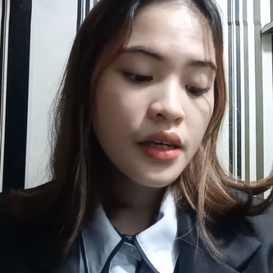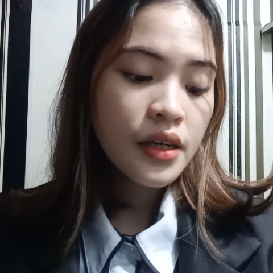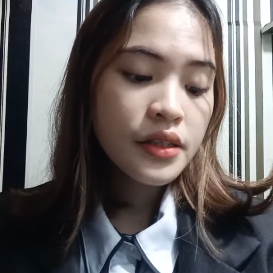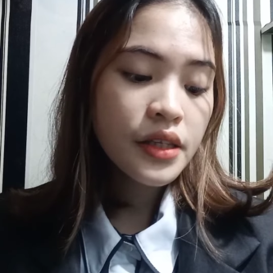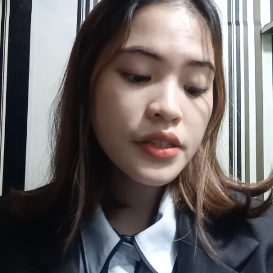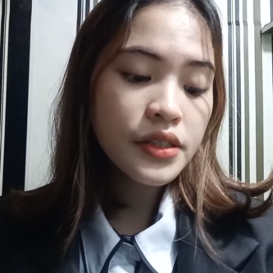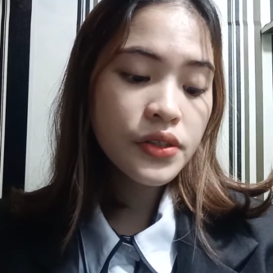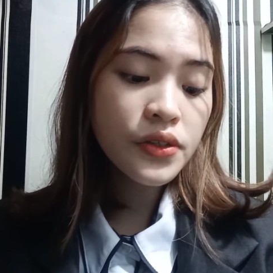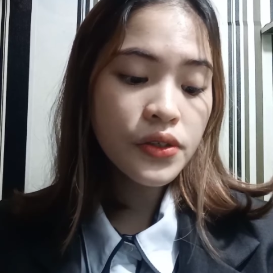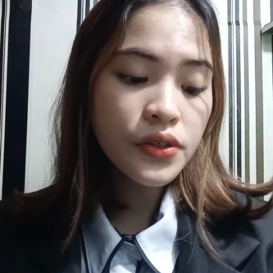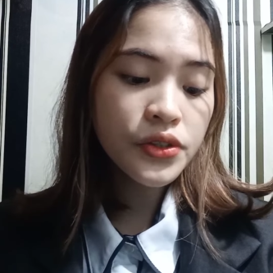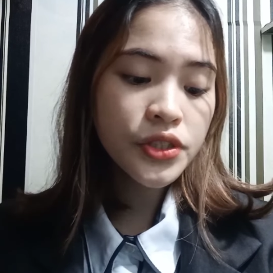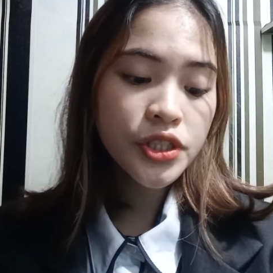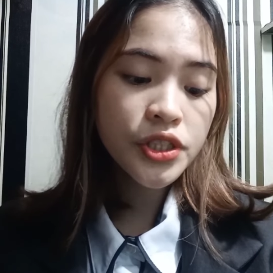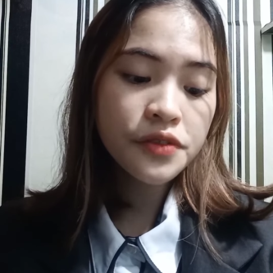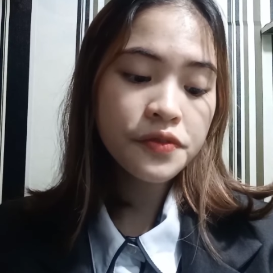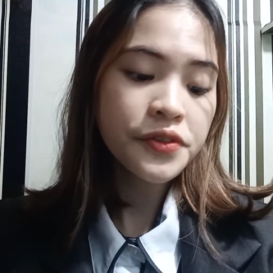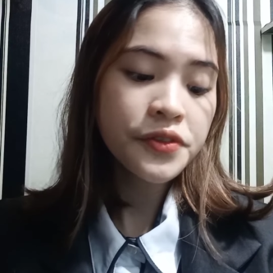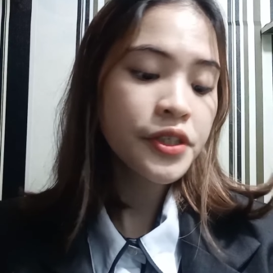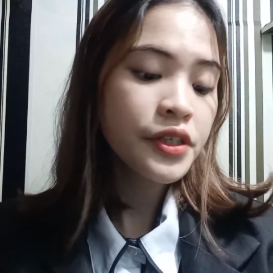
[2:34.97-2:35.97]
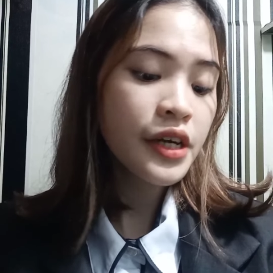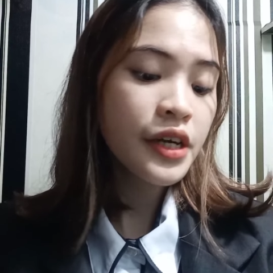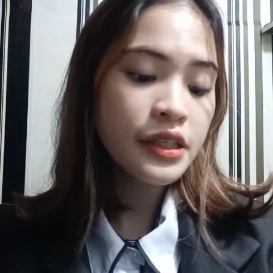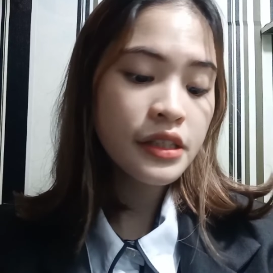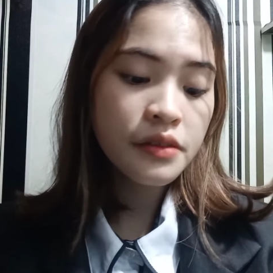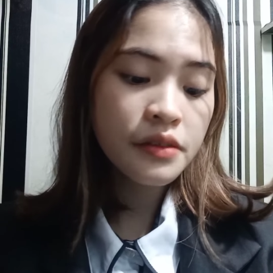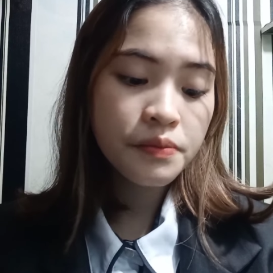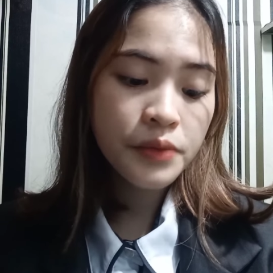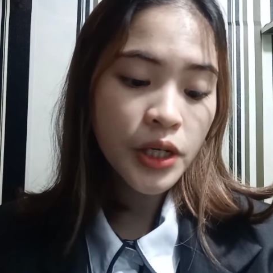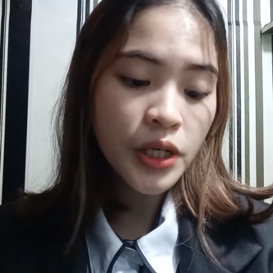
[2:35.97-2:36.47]
The solution for
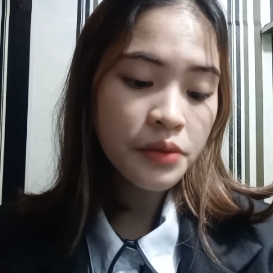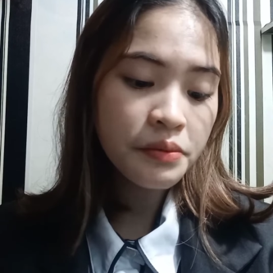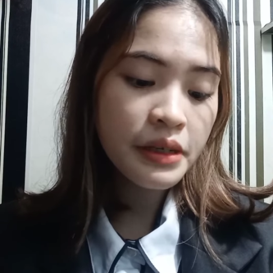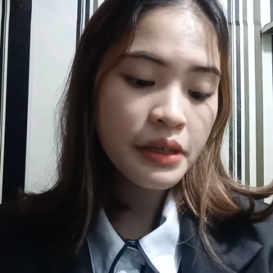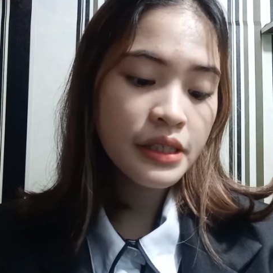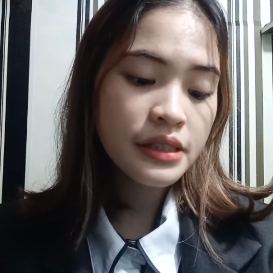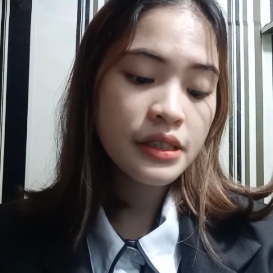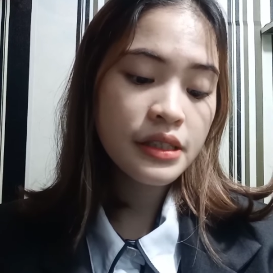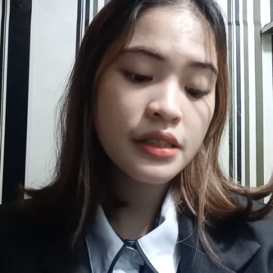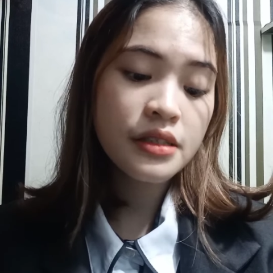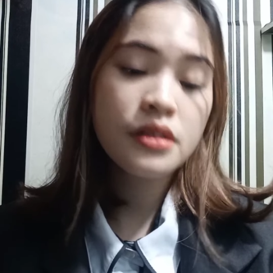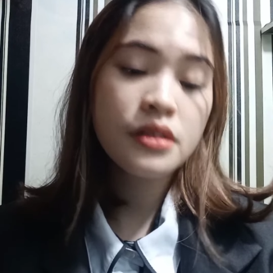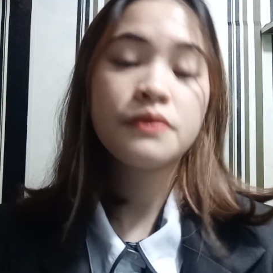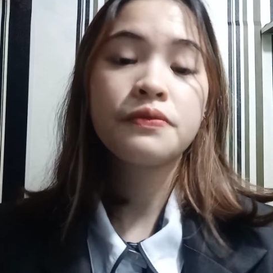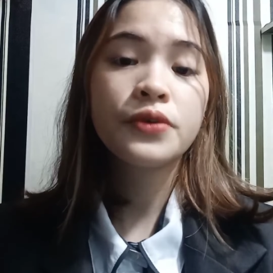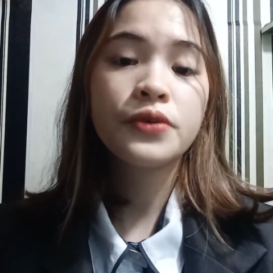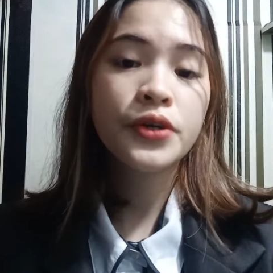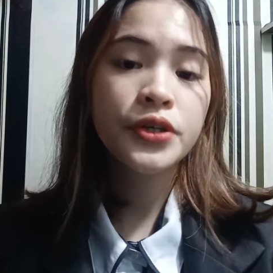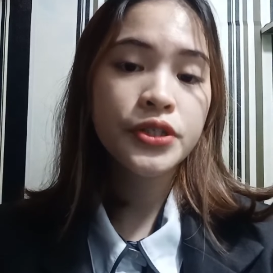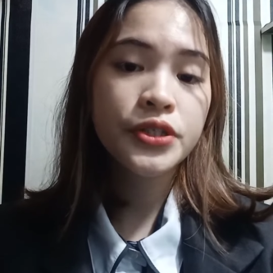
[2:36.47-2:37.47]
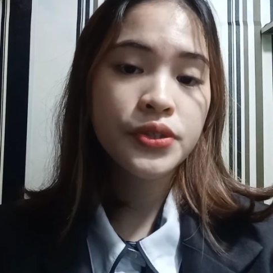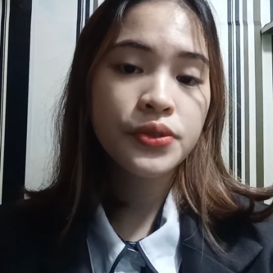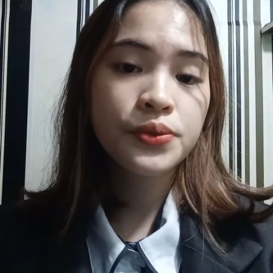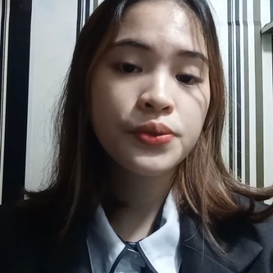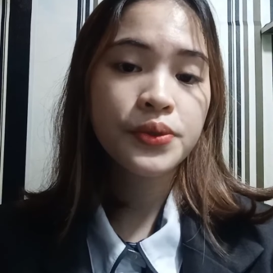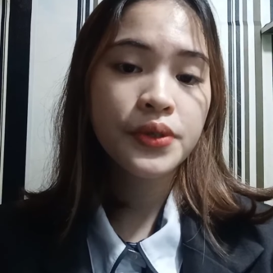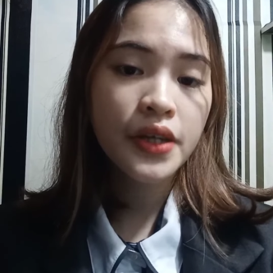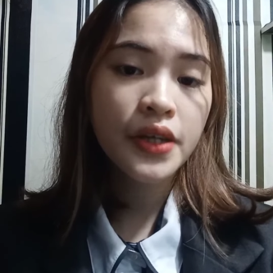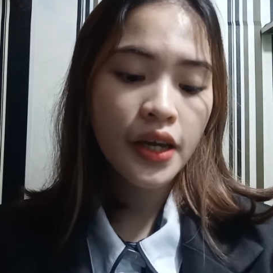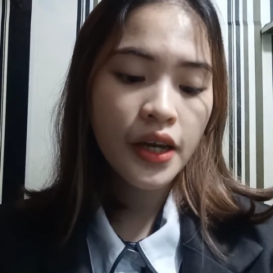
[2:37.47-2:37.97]
unemployment is of course to
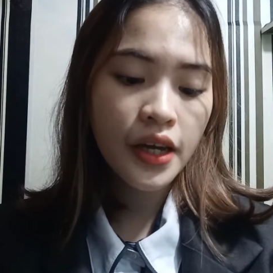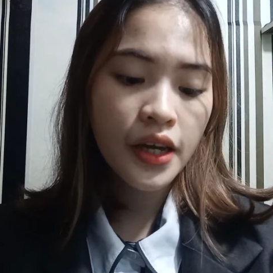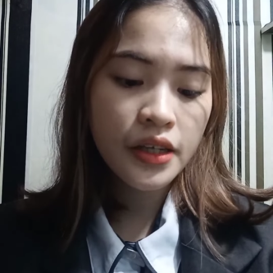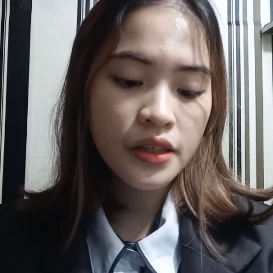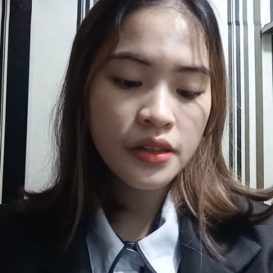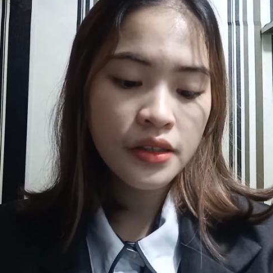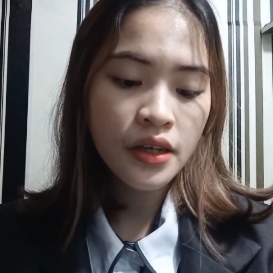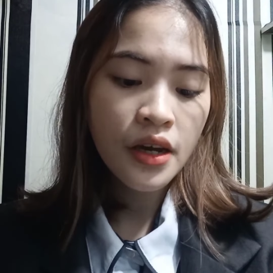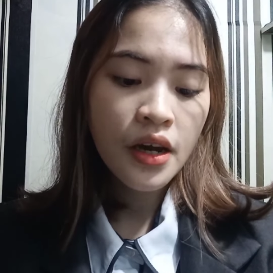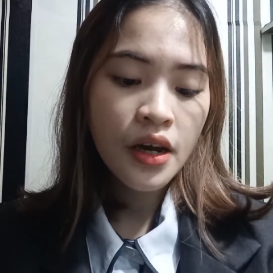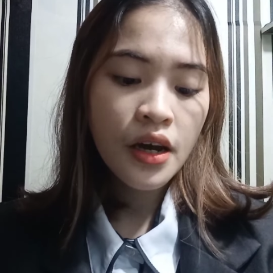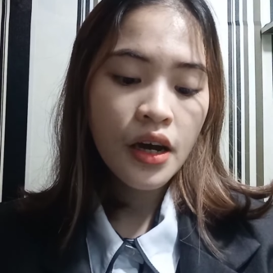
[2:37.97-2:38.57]
create